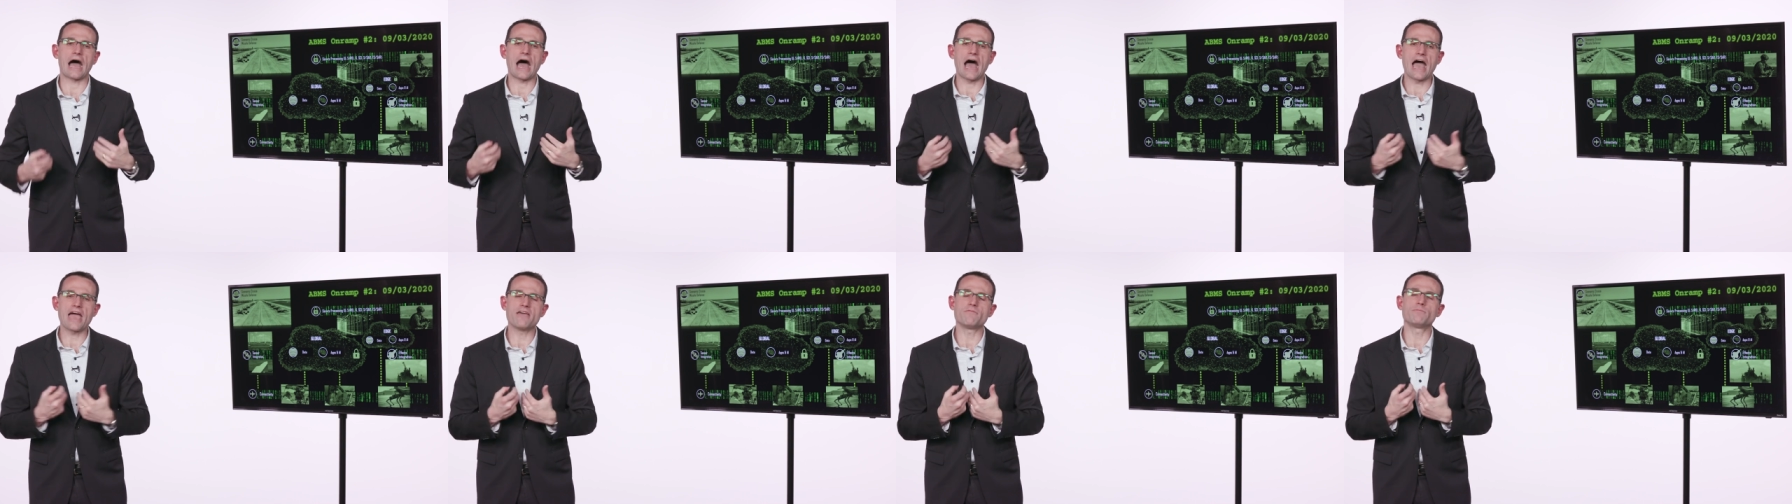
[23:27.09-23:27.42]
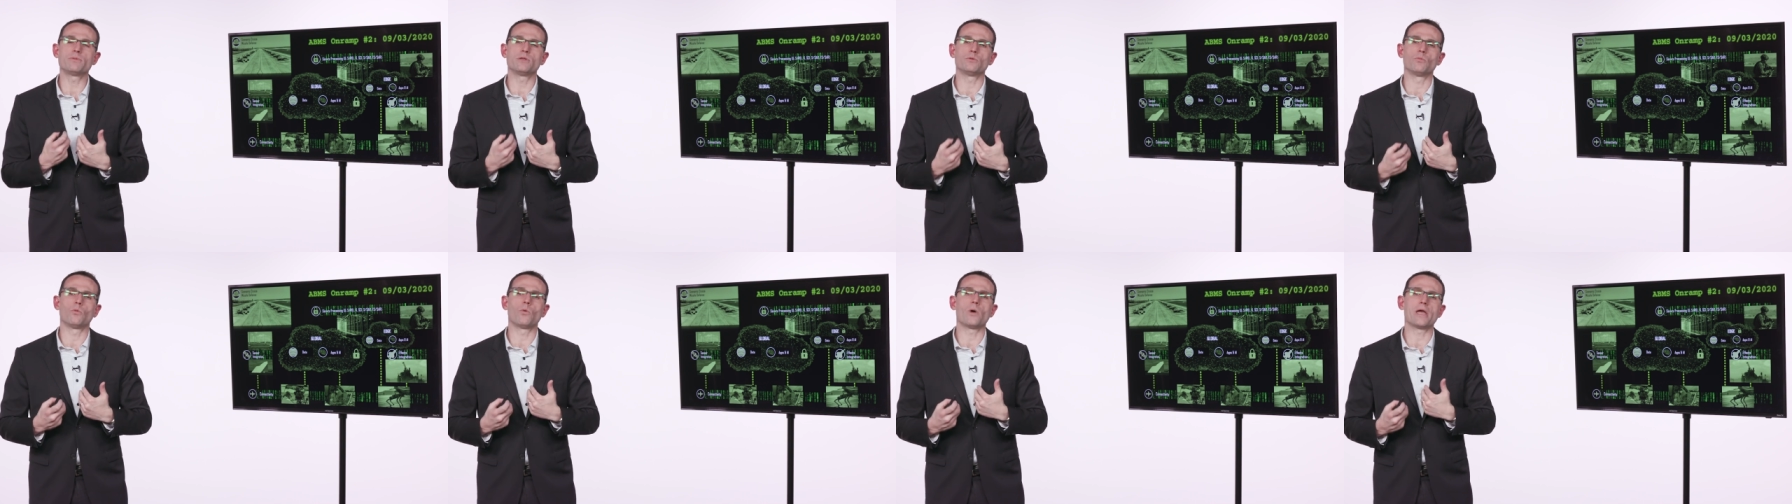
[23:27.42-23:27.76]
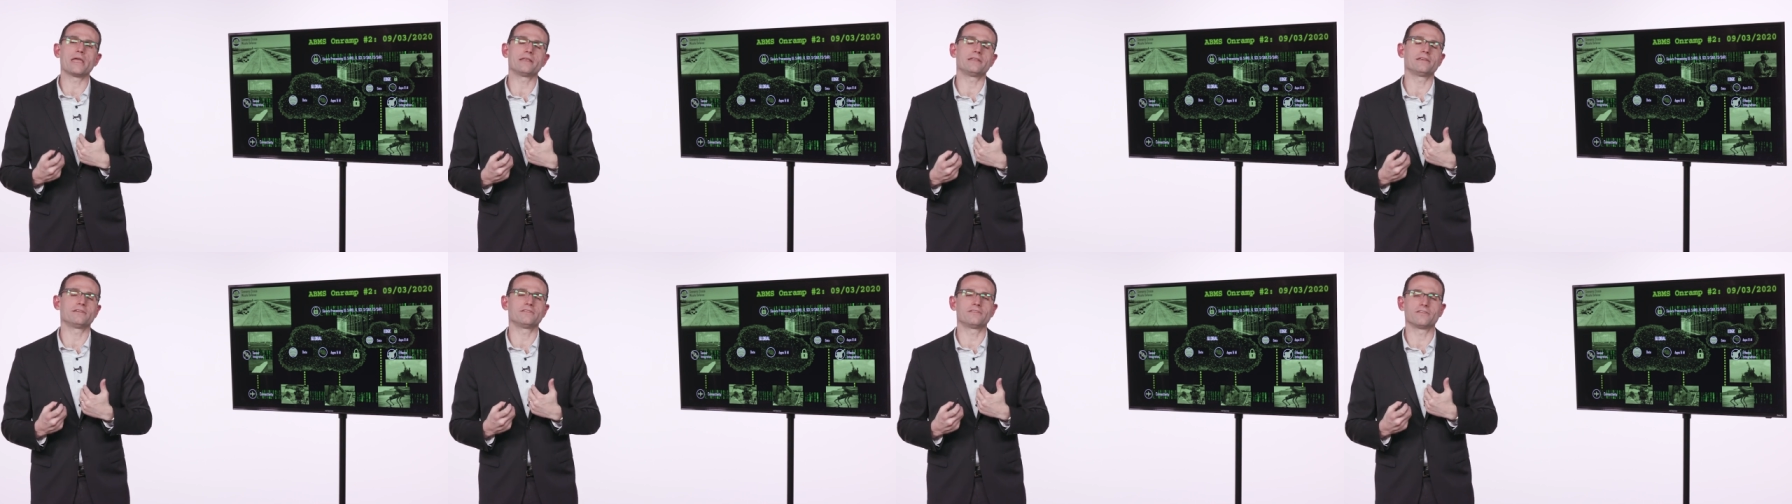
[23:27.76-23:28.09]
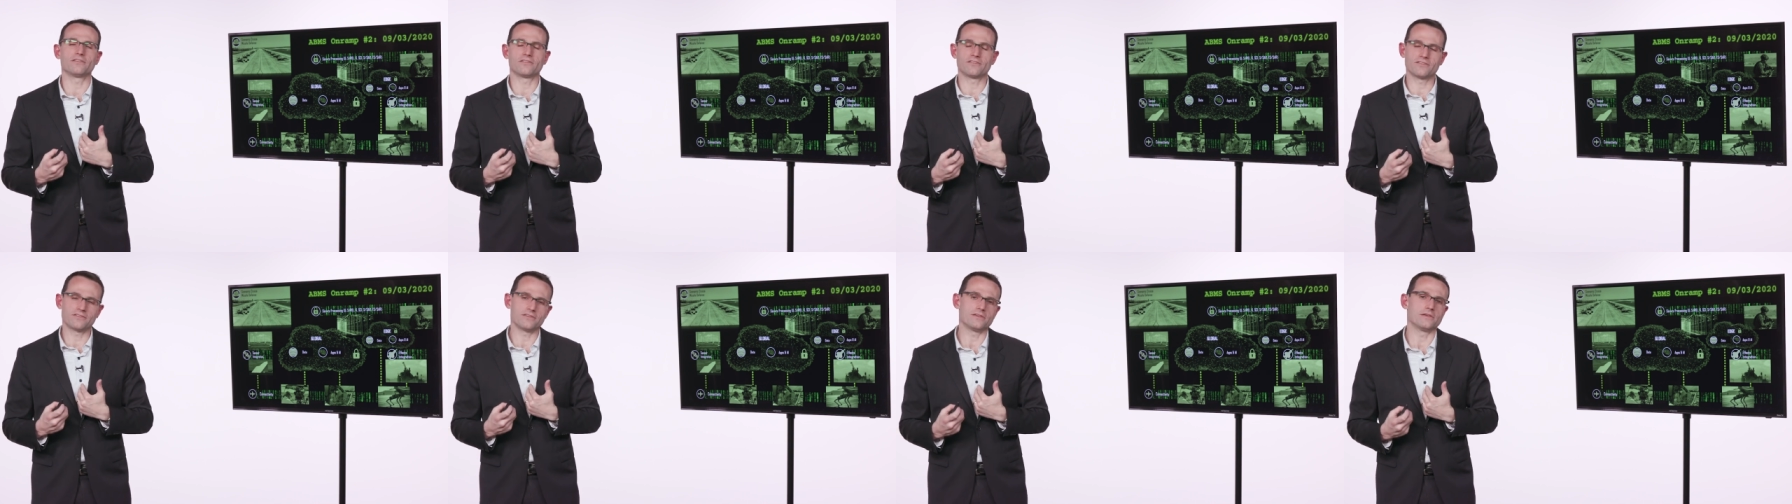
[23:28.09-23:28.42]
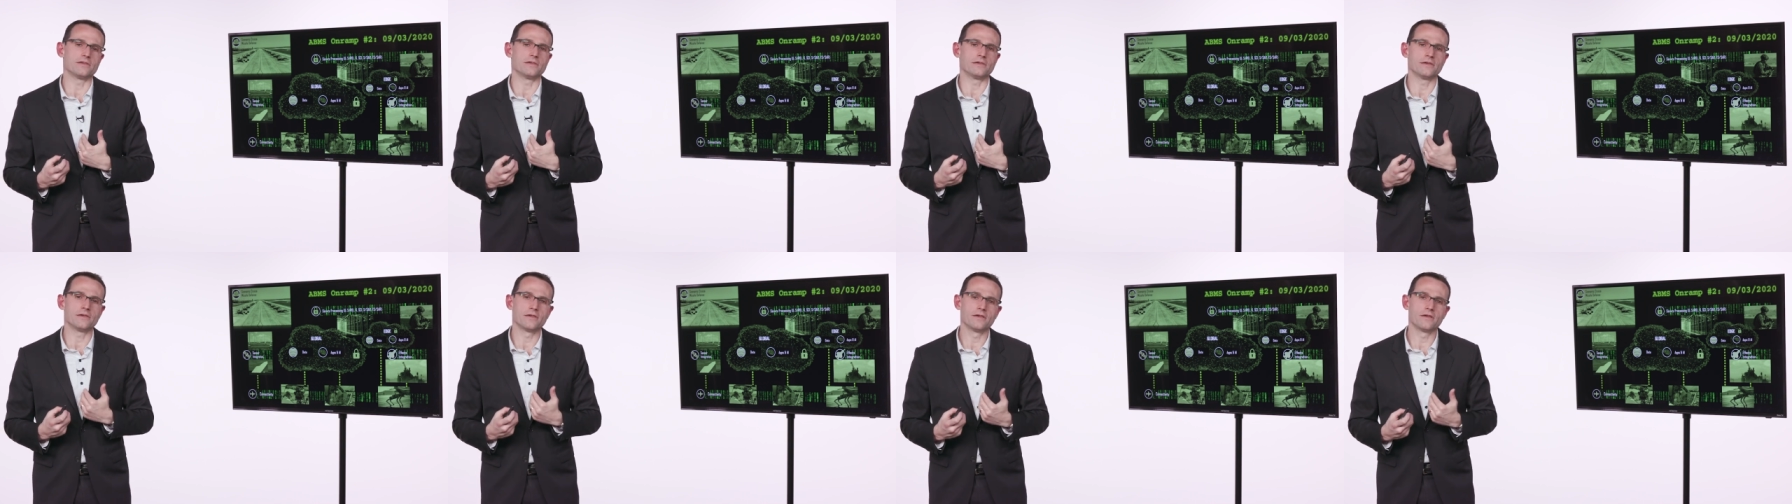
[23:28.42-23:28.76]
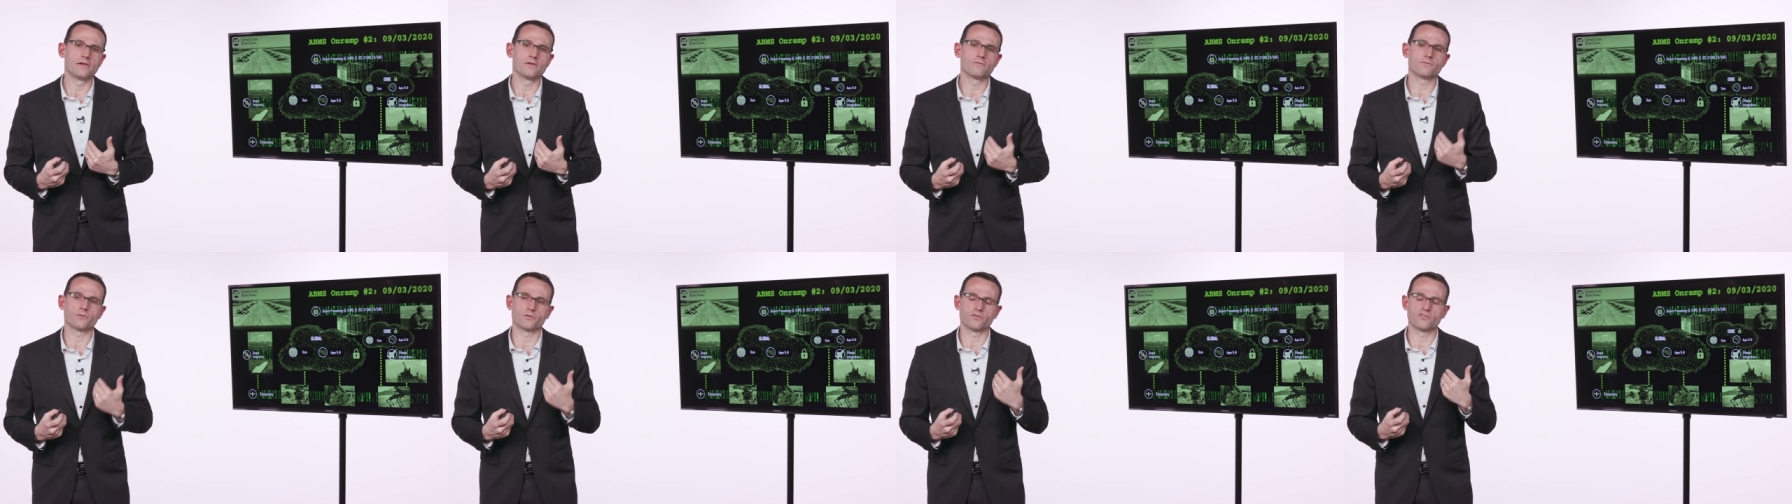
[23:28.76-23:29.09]
I've been waiting to see
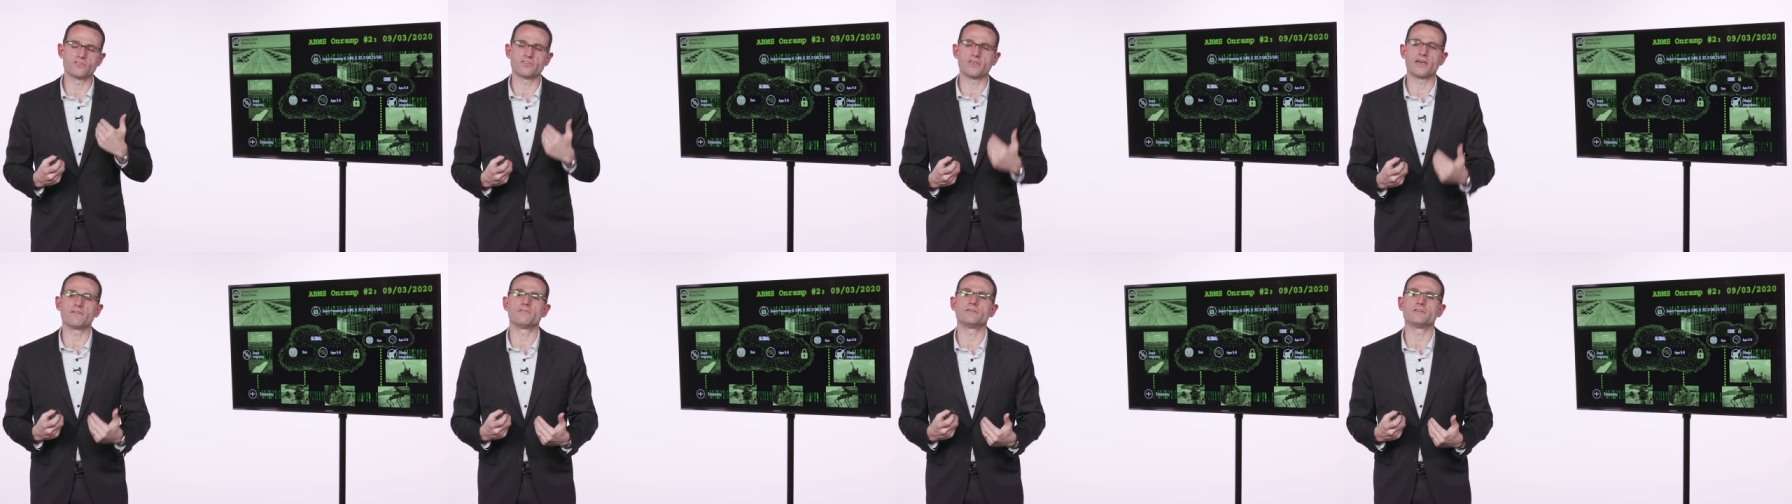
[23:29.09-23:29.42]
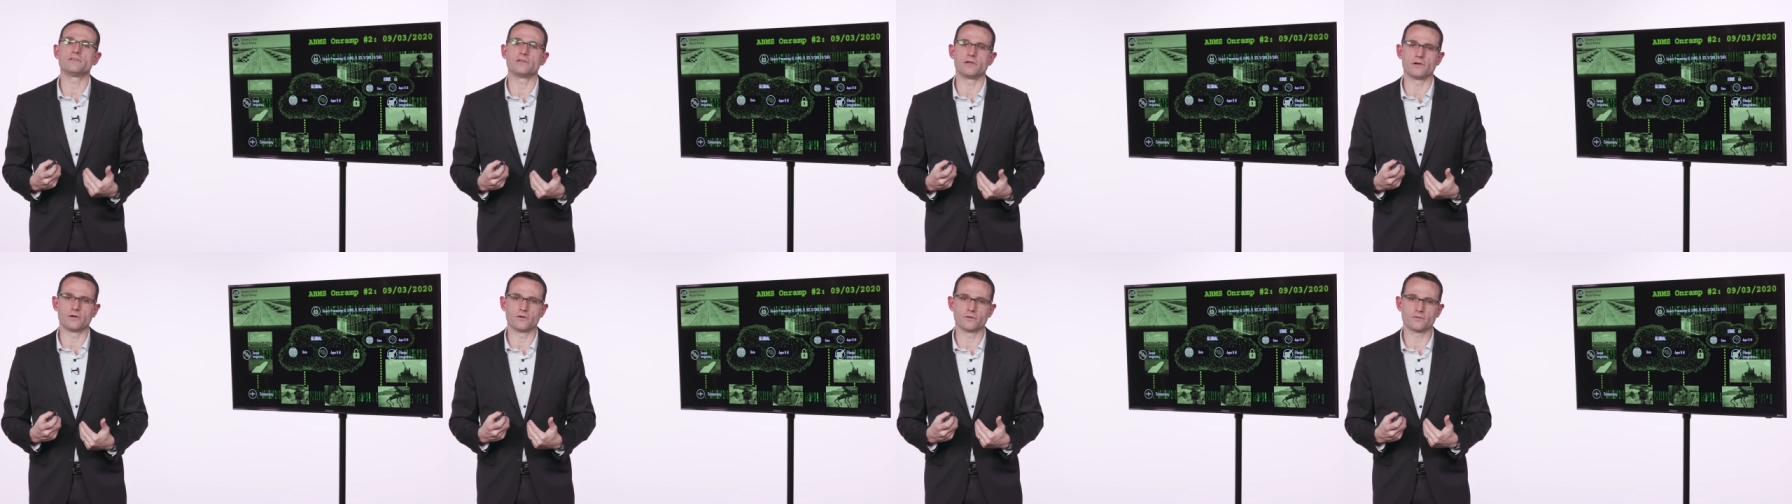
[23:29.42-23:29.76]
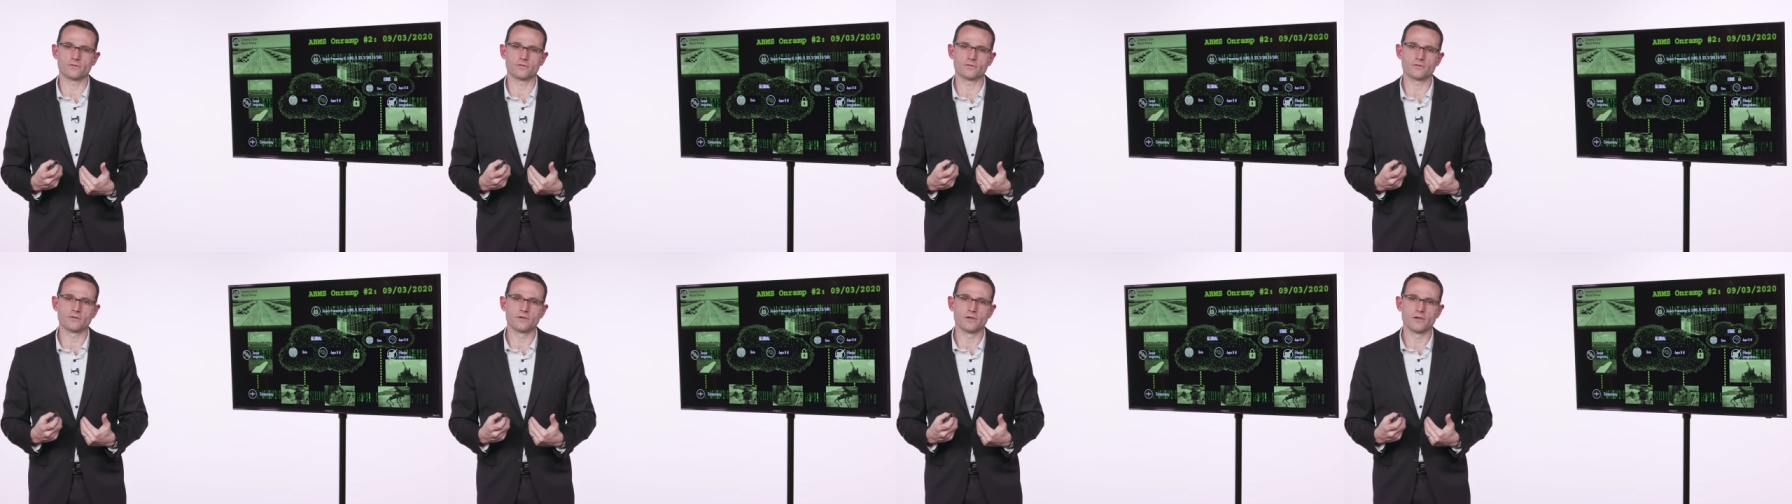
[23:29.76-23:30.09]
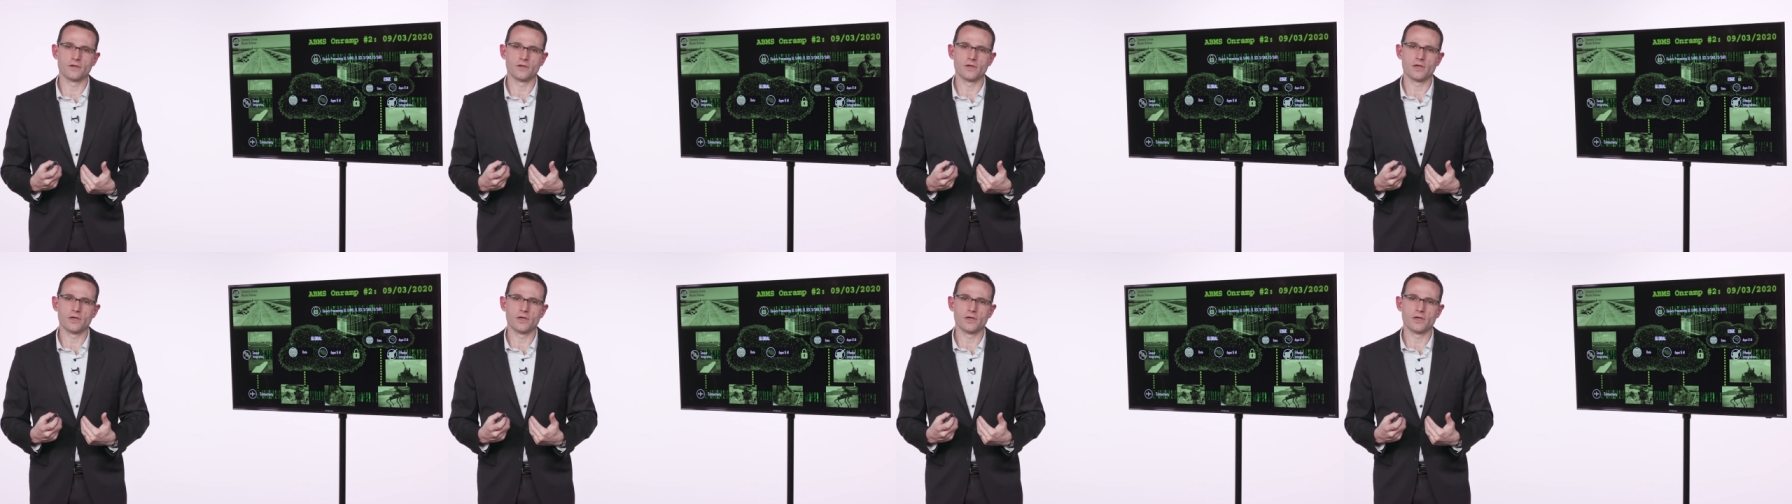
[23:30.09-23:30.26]
for seven years,